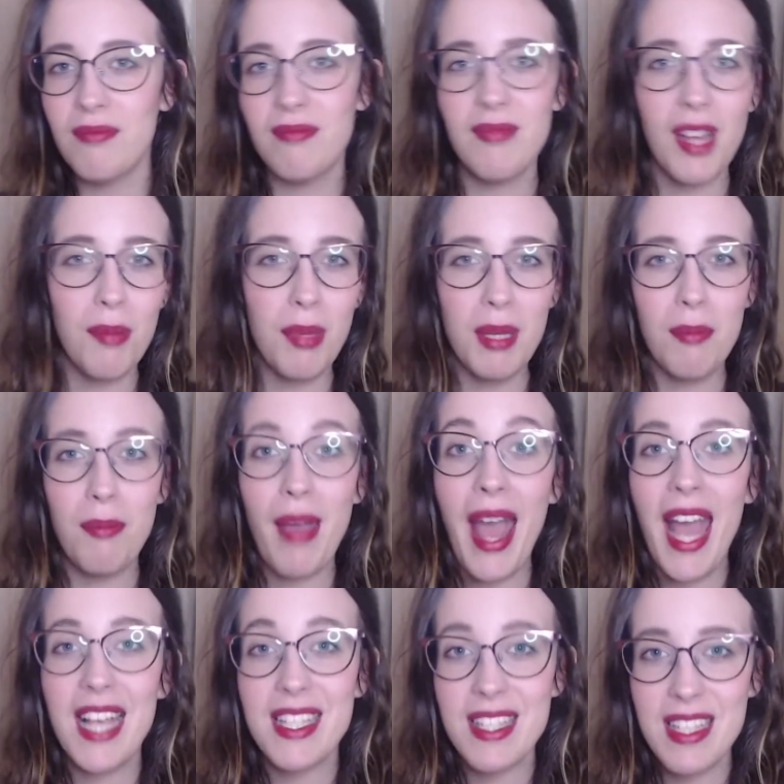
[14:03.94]
bit
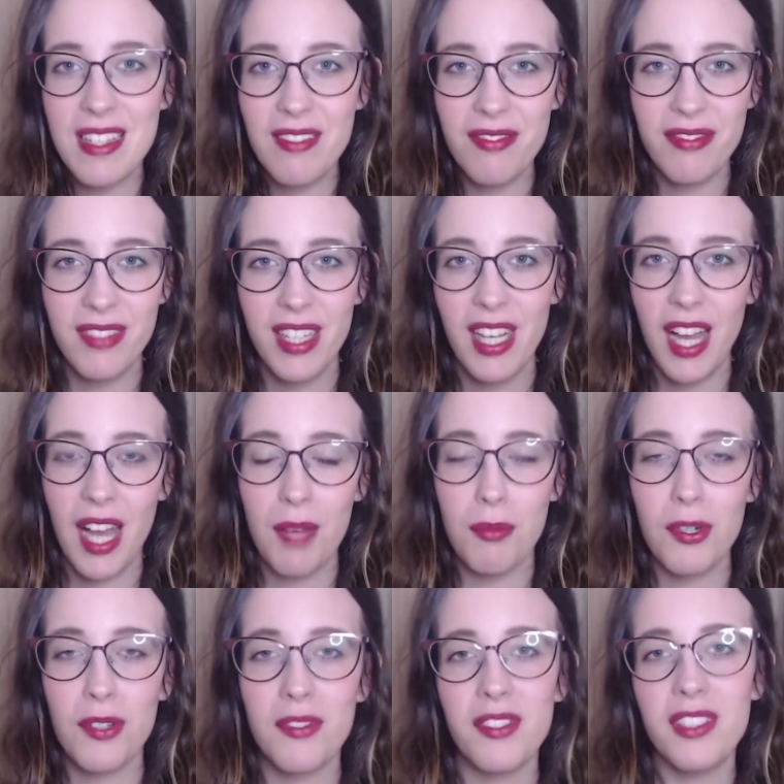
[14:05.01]
passive. I'm
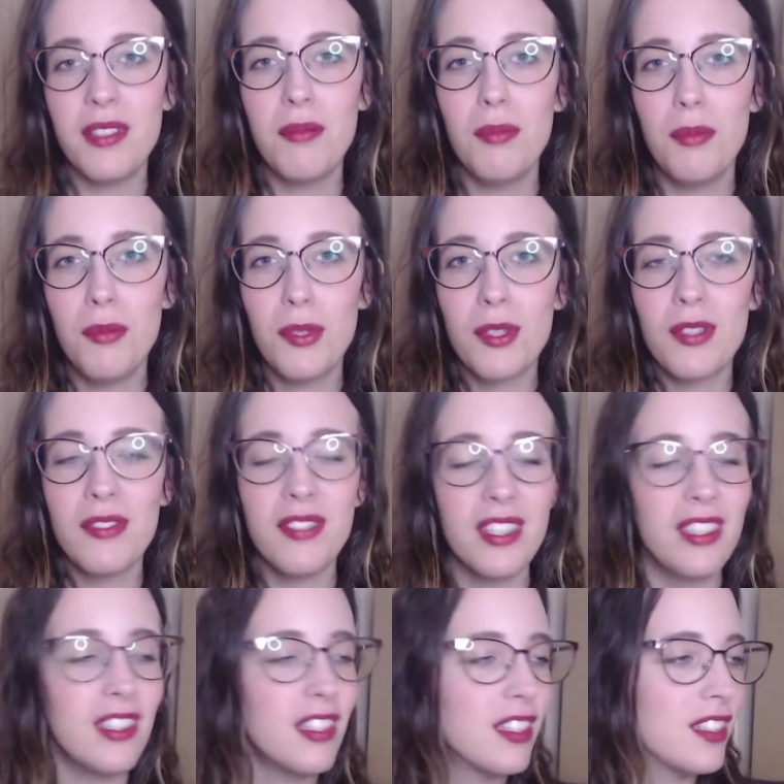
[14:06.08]
more of
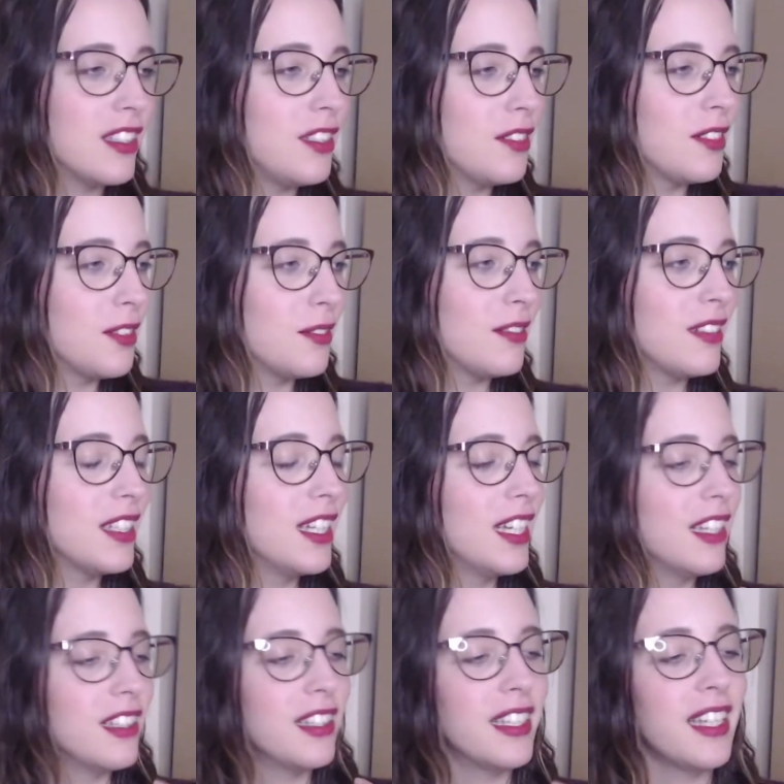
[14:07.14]
a you know,
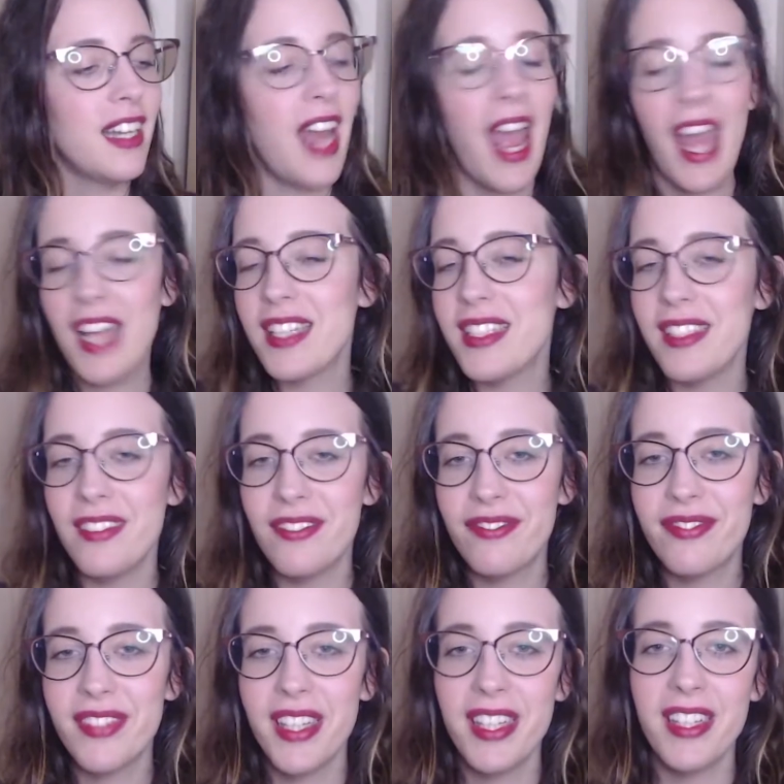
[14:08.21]
like an active
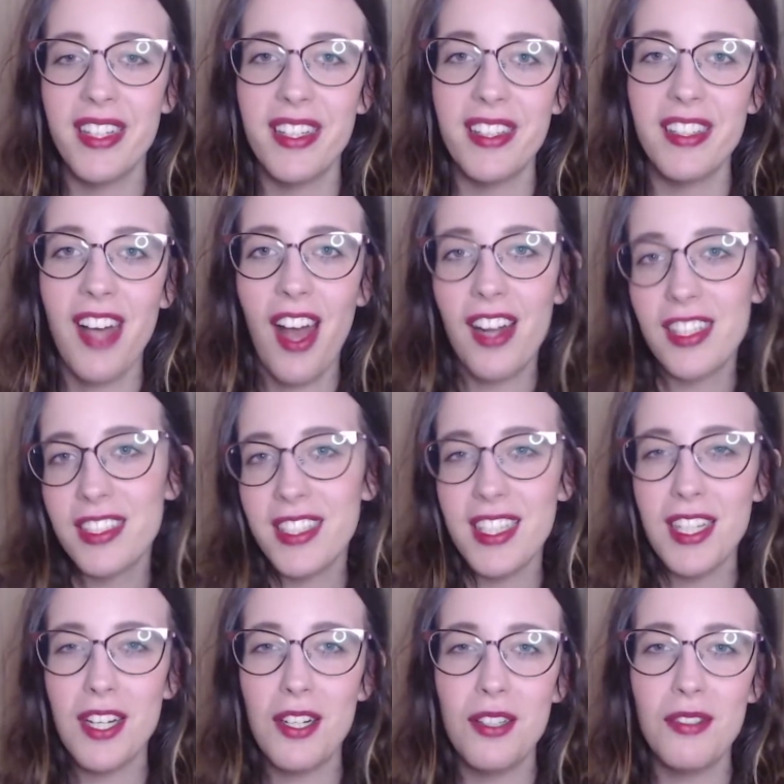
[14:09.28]

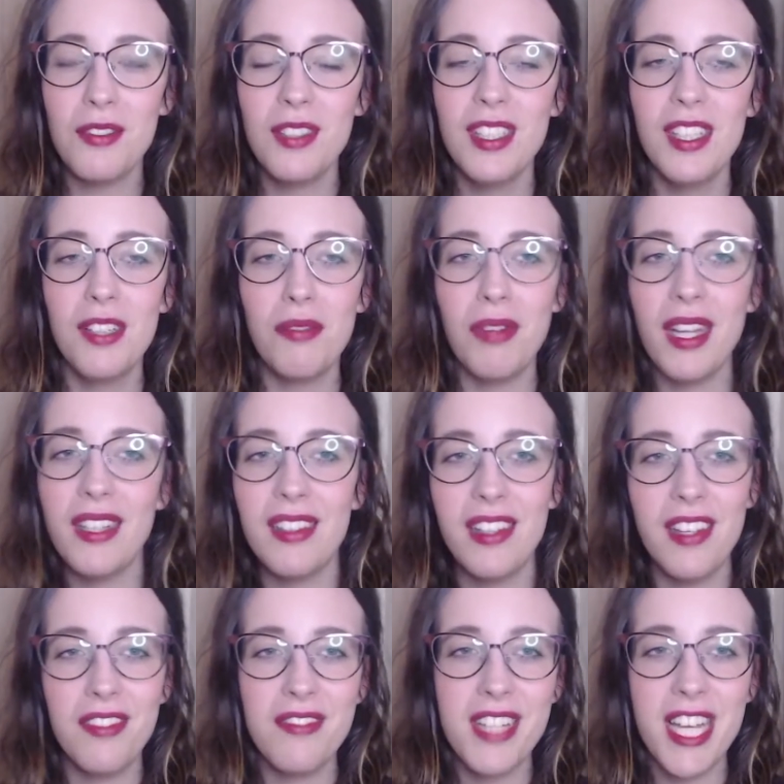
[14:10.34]
cardio,
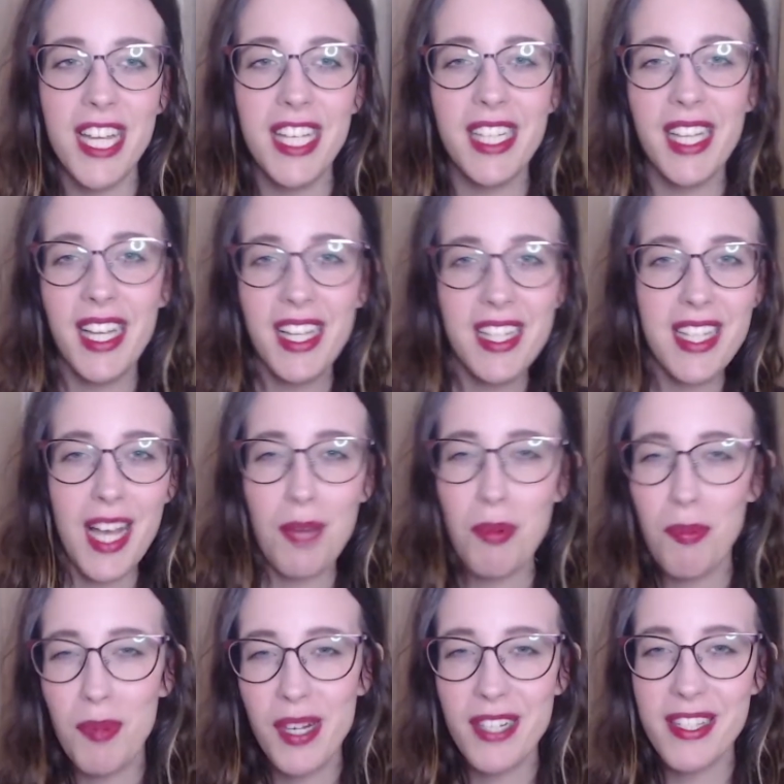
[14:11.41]
weightlifting type of
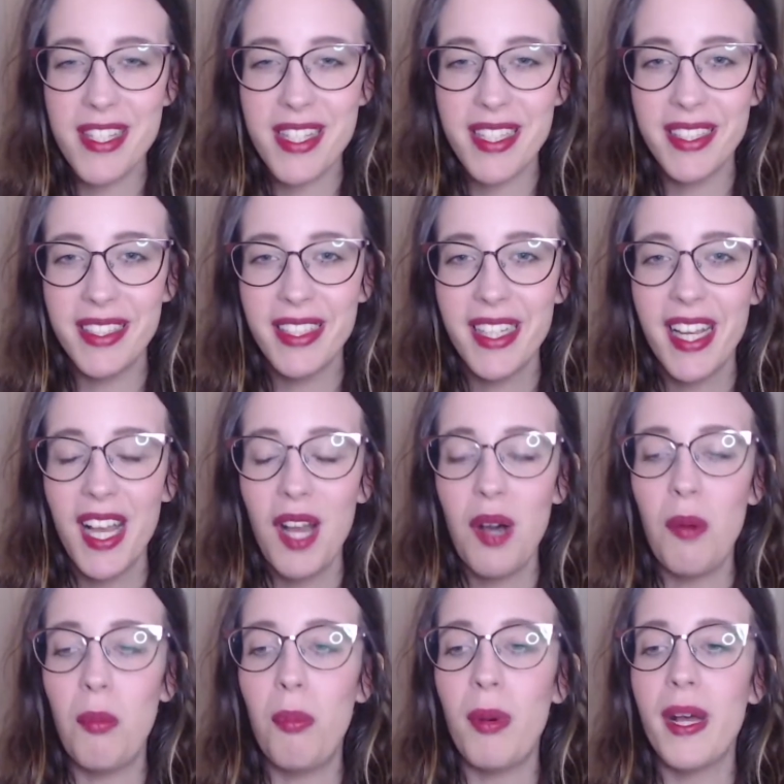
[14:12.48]
person.
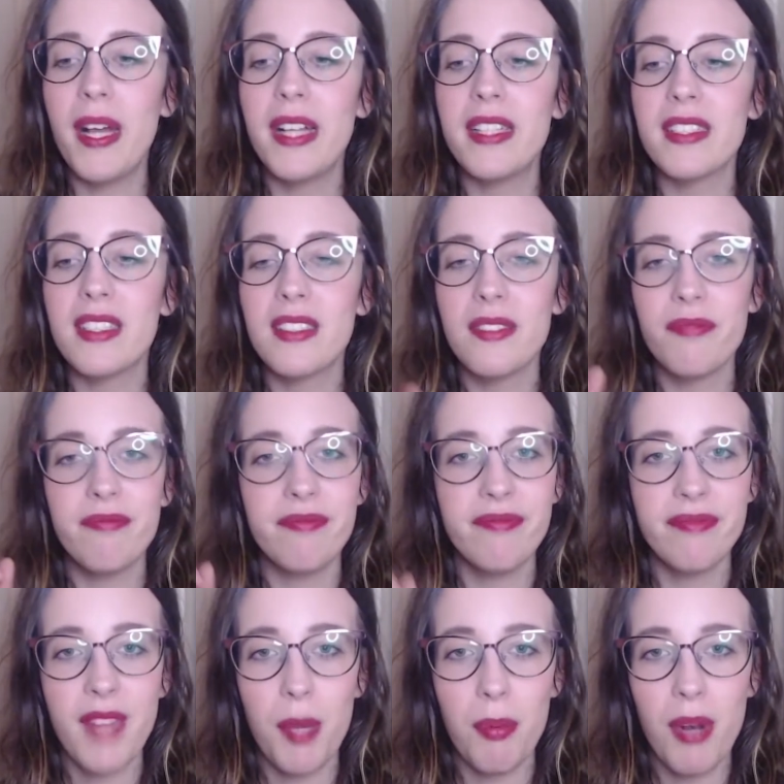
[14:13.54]
But I
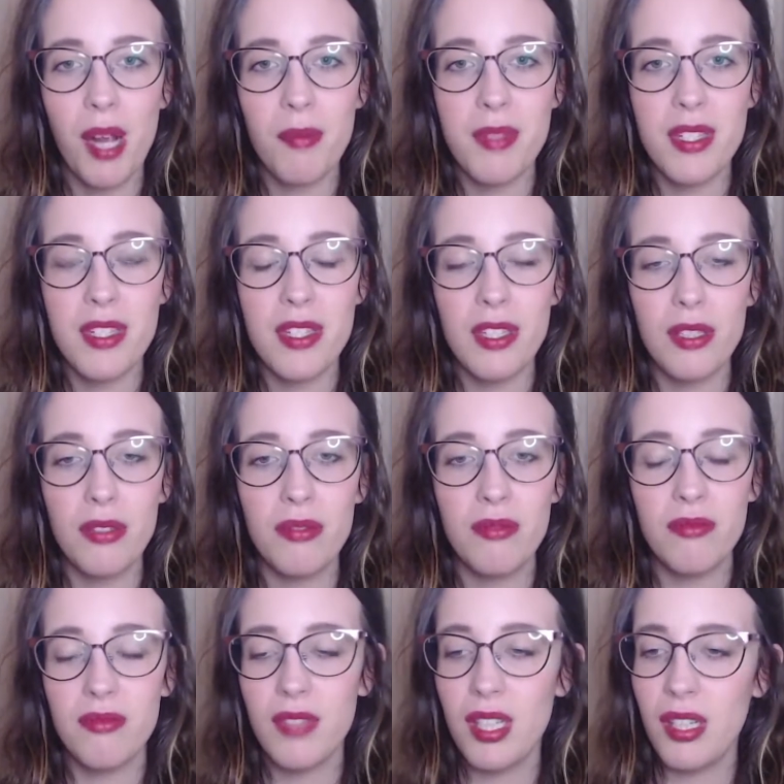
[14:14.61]
promise you,
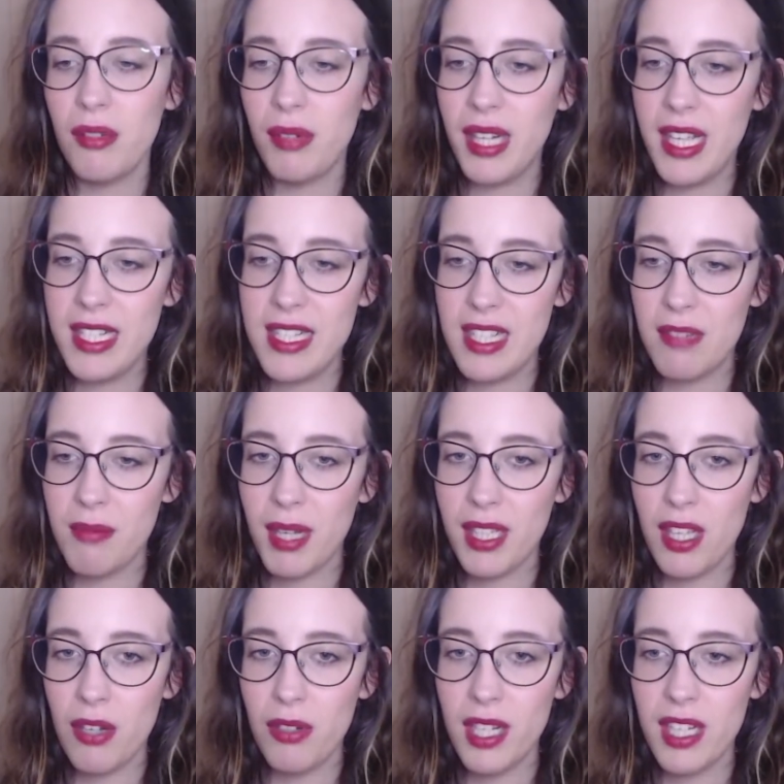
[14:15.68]
when I did my
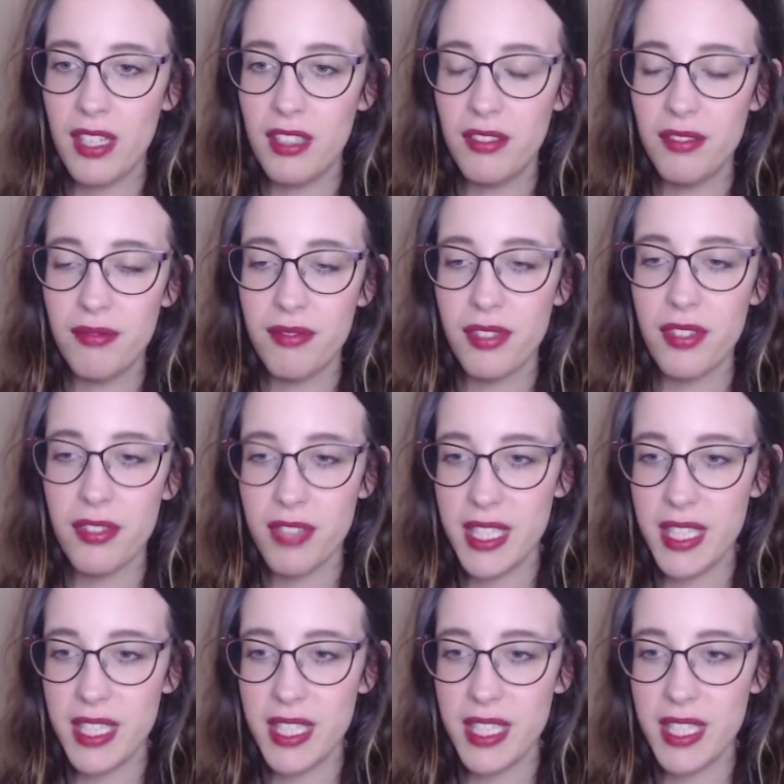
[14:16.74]
yoga for 3